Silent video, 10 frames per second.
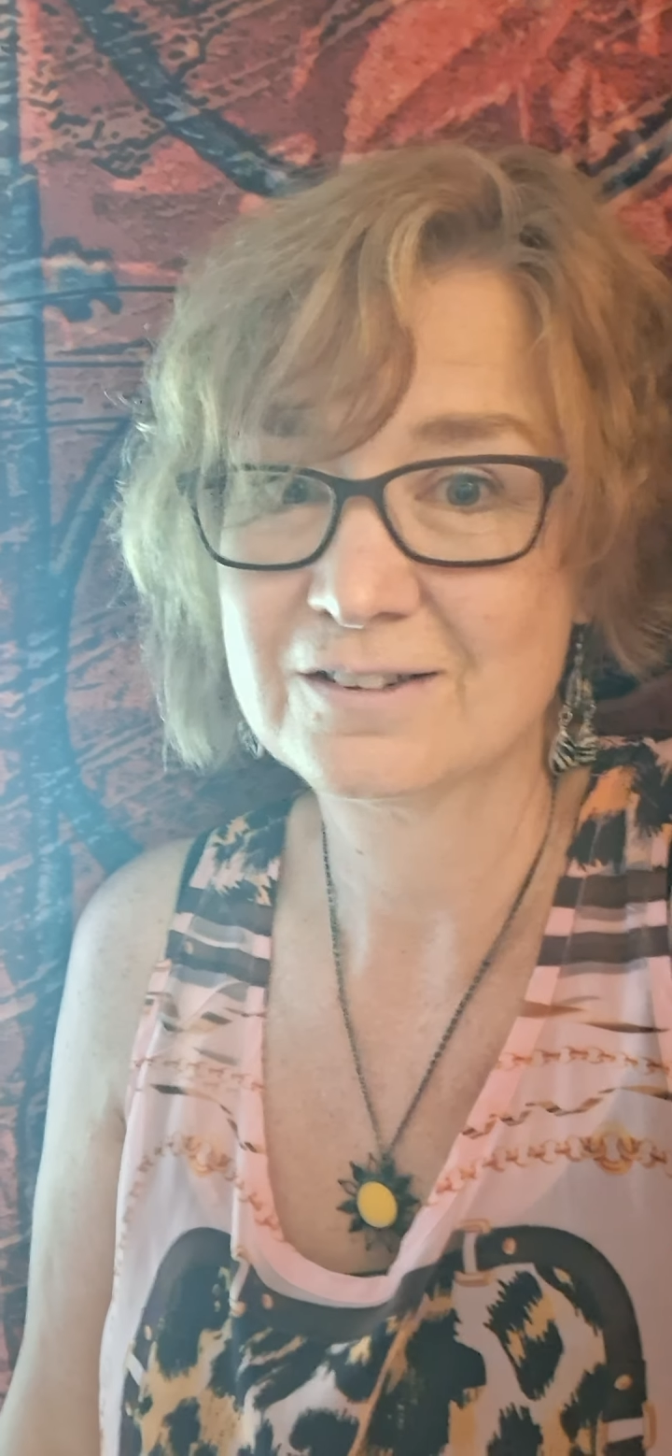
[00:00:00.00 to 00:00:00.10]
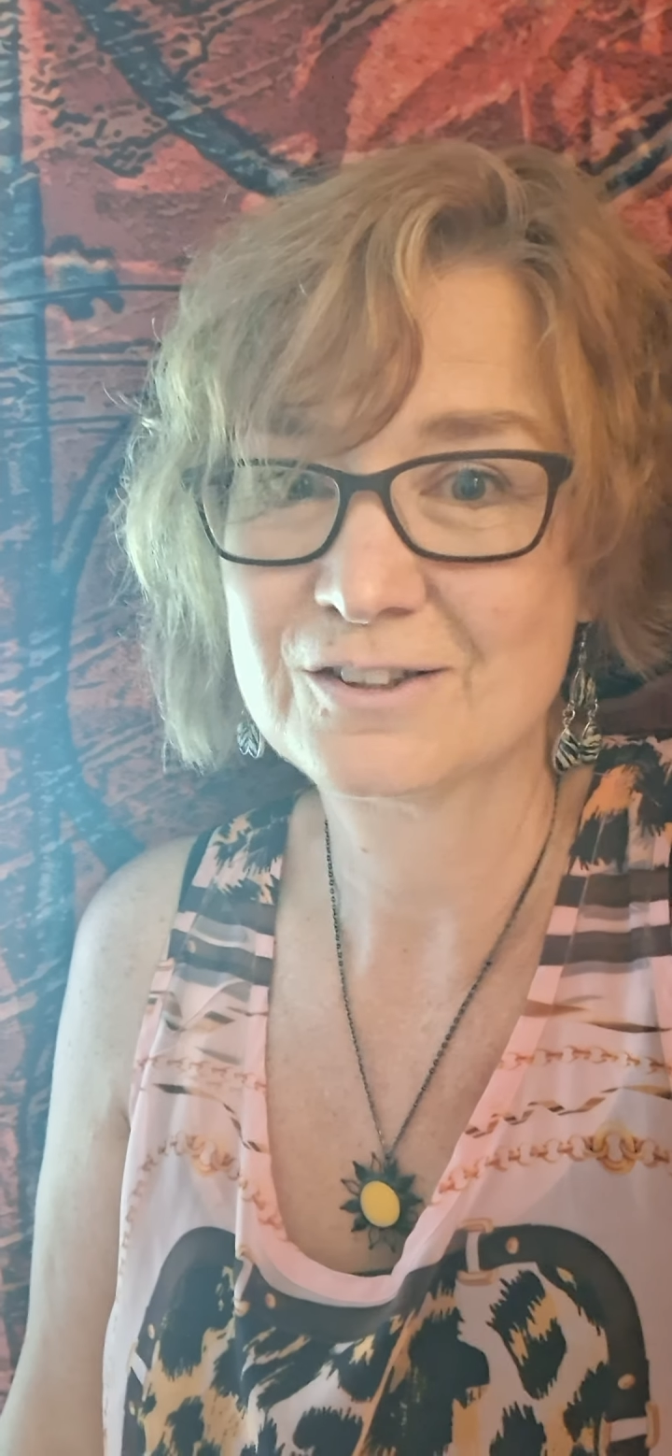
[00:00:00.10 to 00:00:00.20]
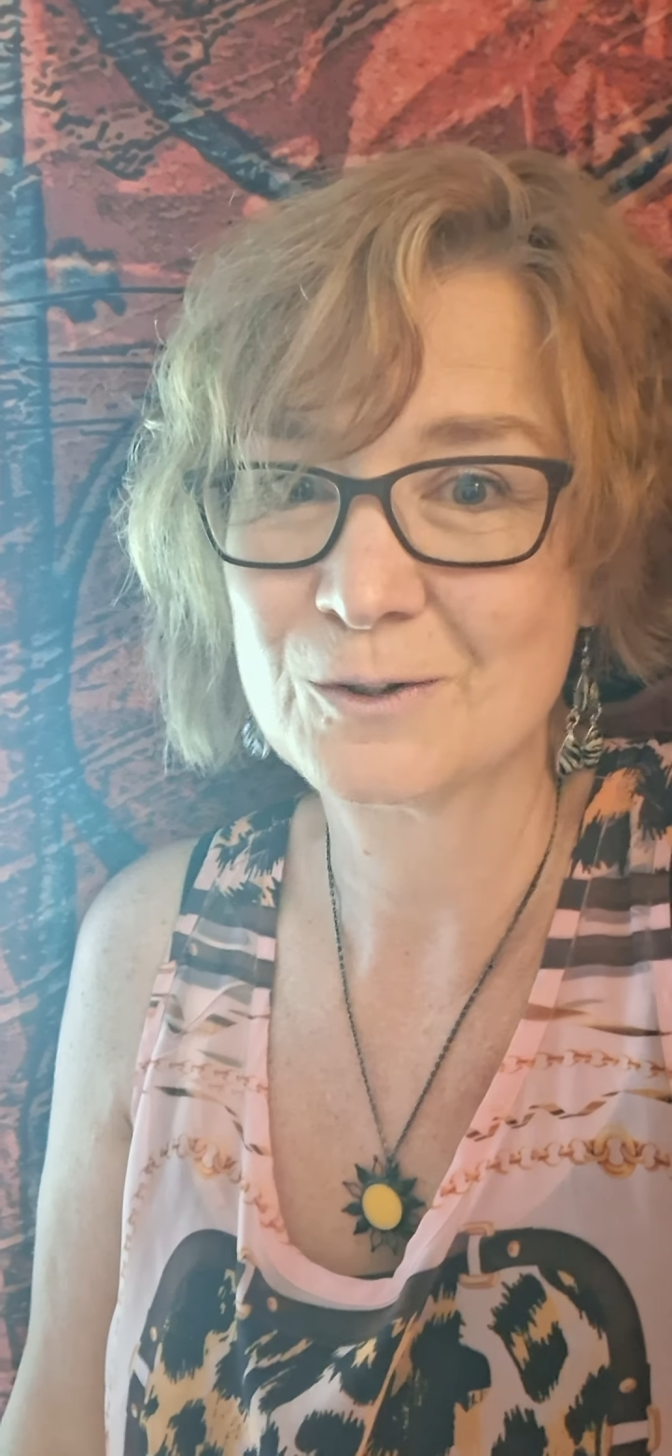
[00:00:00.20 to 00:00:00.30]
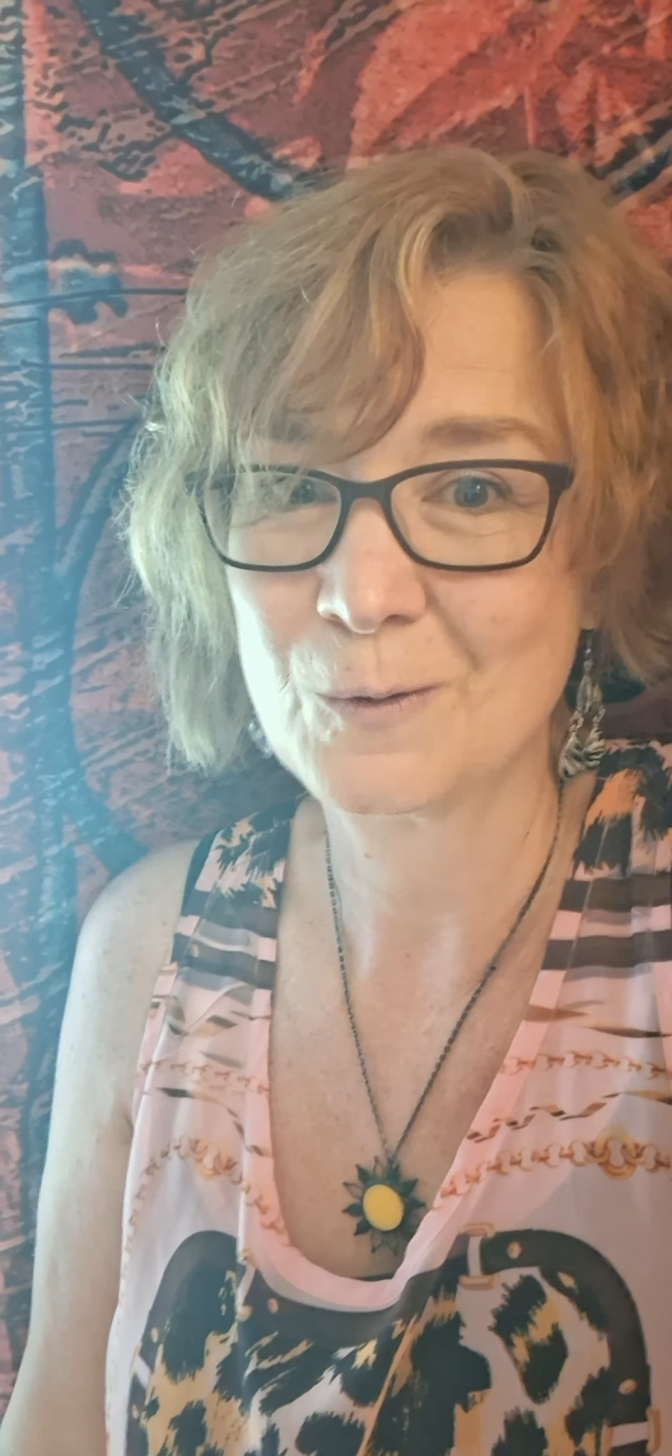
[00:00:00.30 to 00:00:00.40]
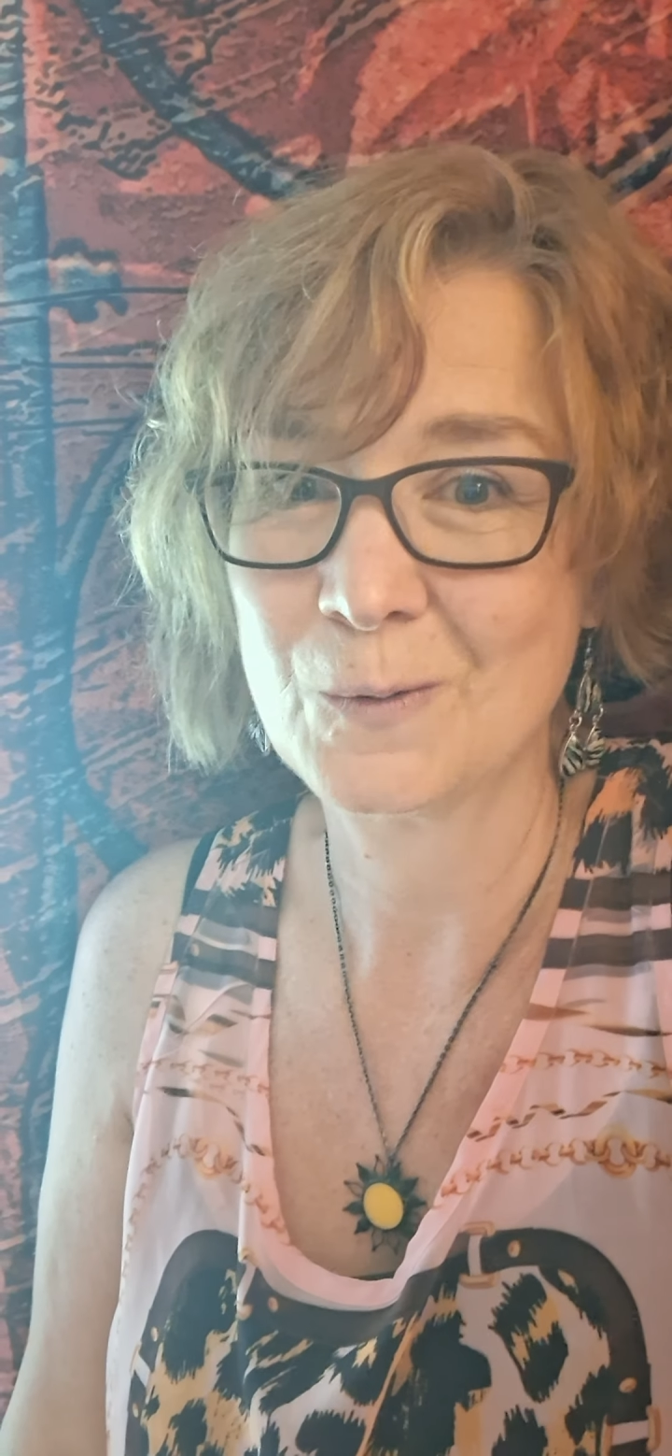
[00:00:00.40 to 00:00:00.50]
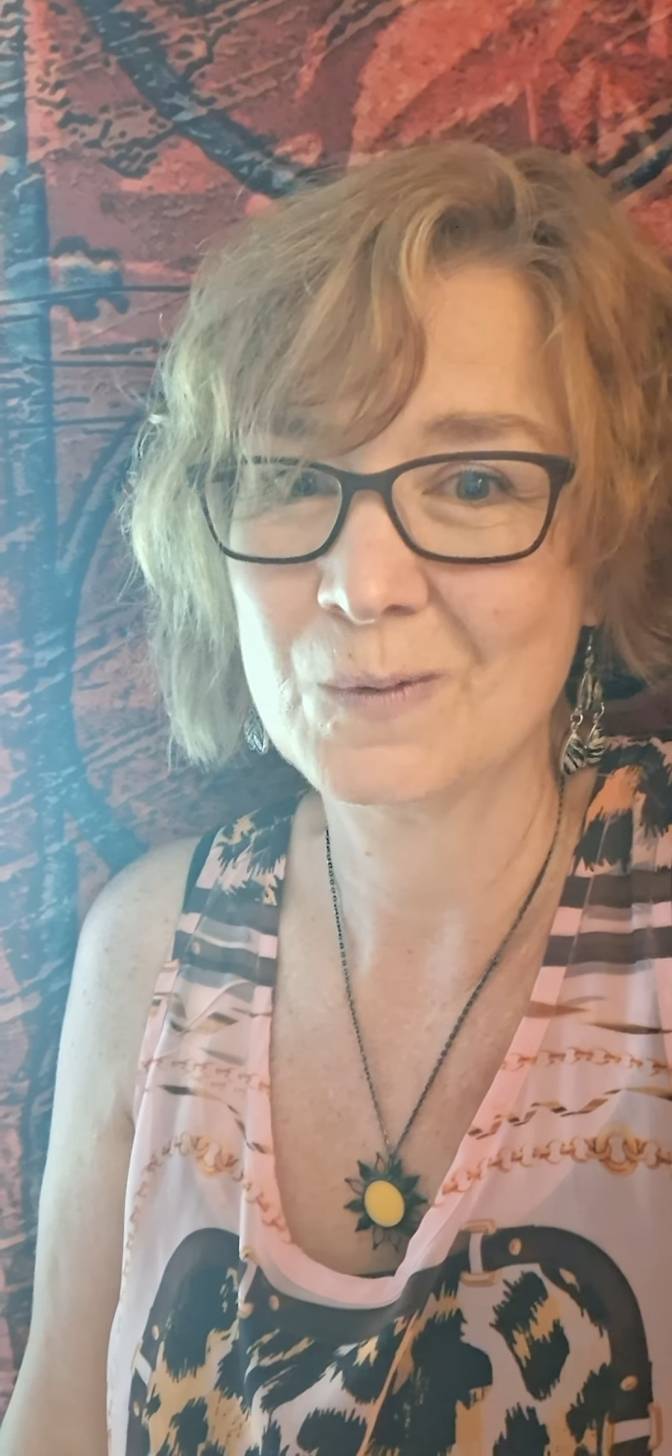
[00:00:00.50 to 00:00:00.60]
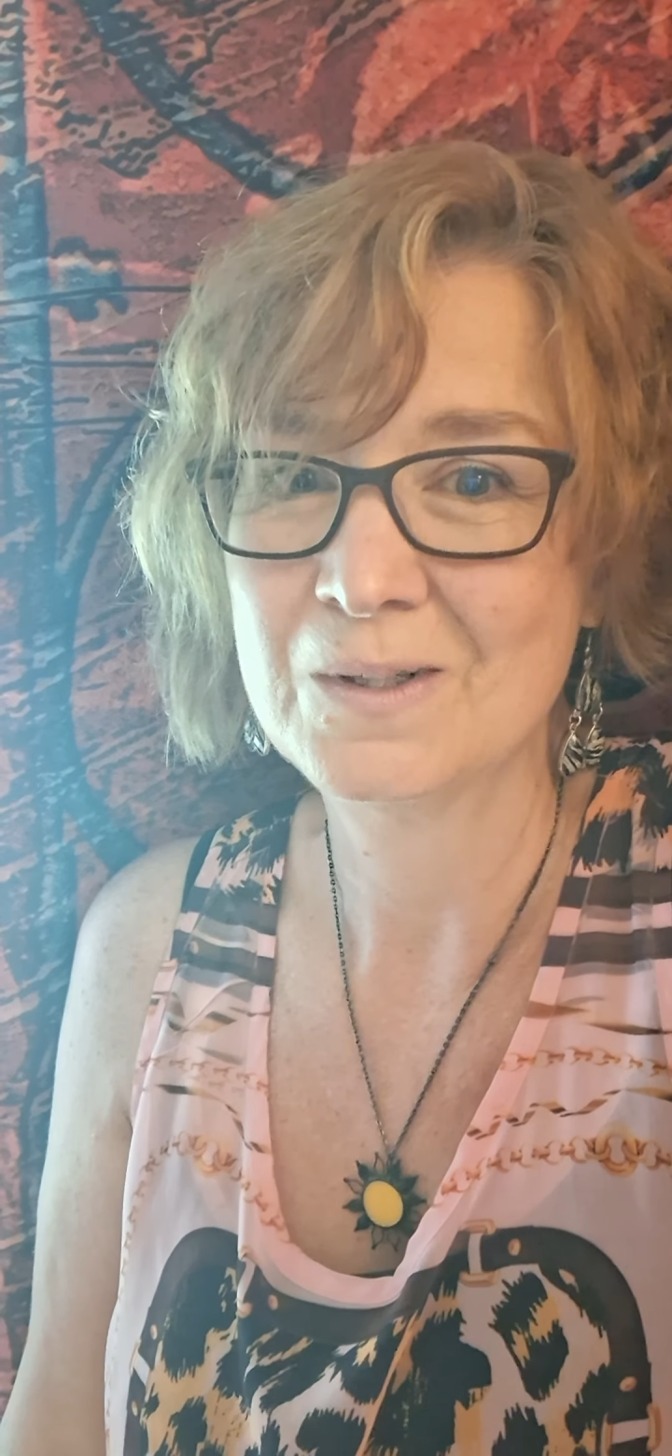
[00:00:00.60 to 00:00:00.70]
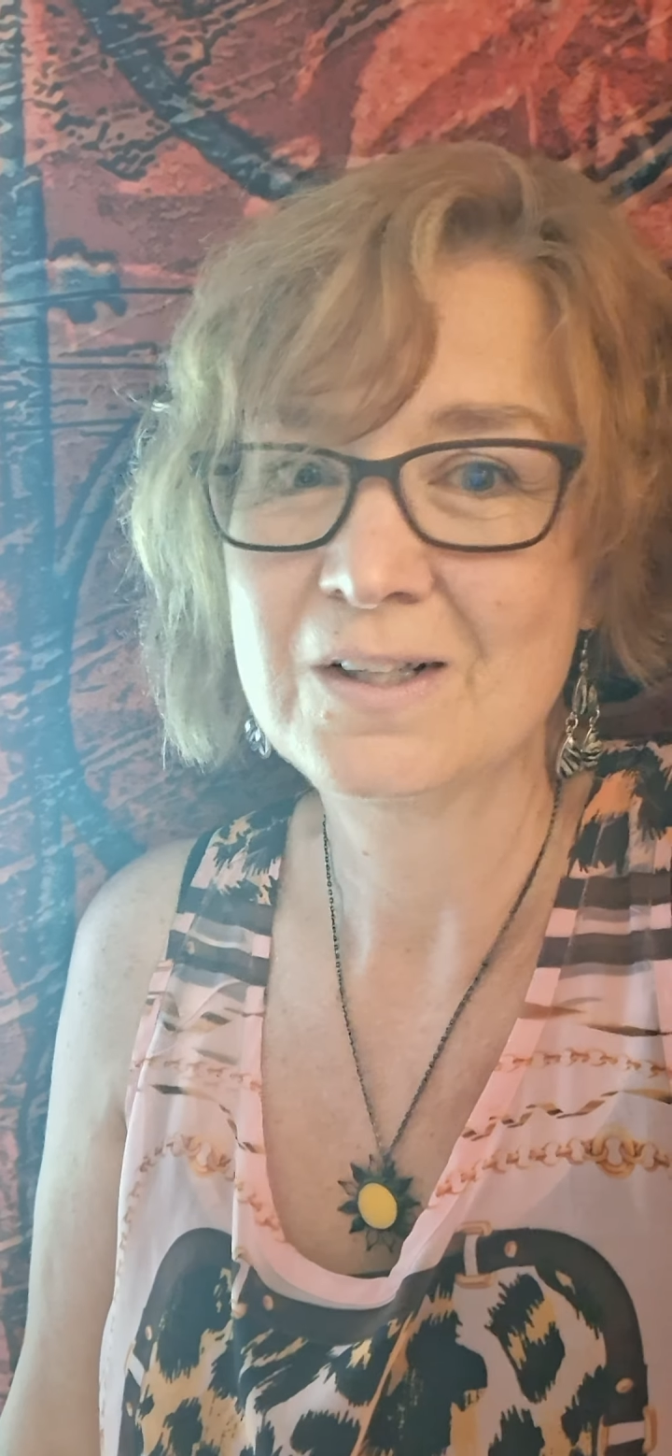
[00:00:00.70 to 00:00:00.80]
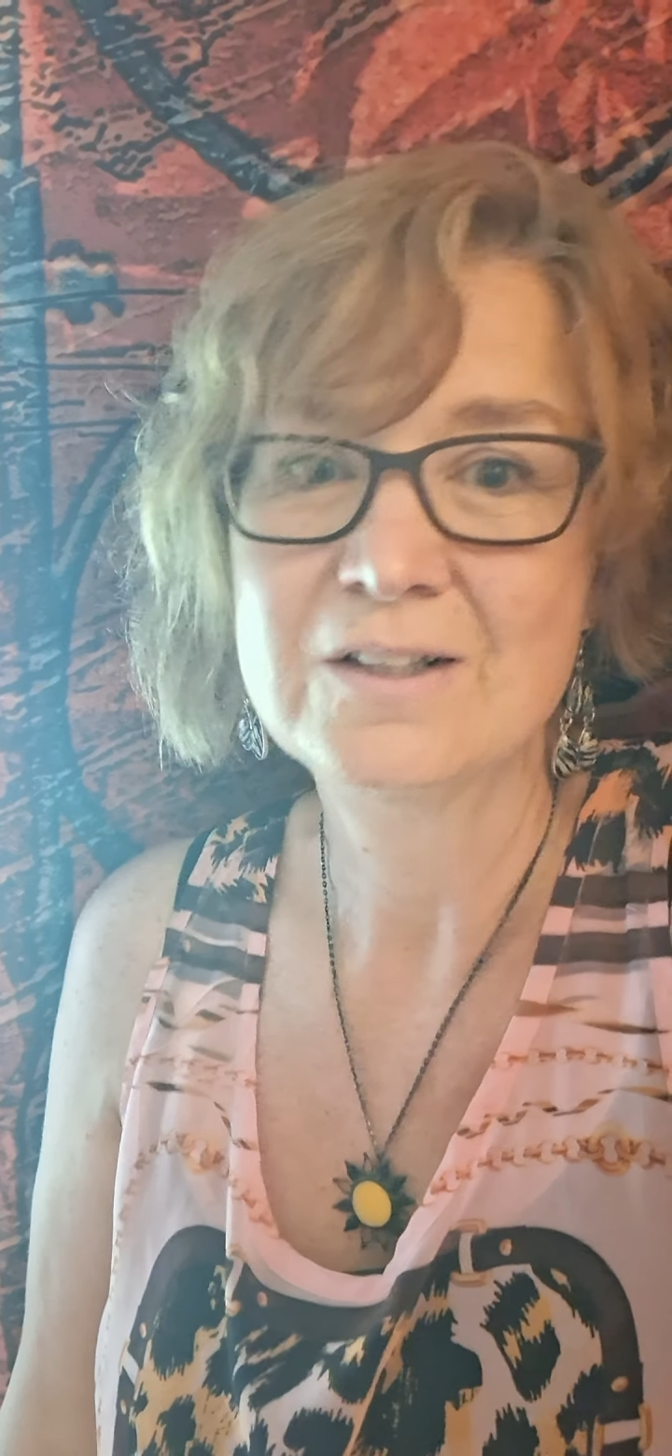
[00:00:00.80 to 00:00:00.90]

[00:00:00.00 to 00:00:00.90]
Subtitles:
So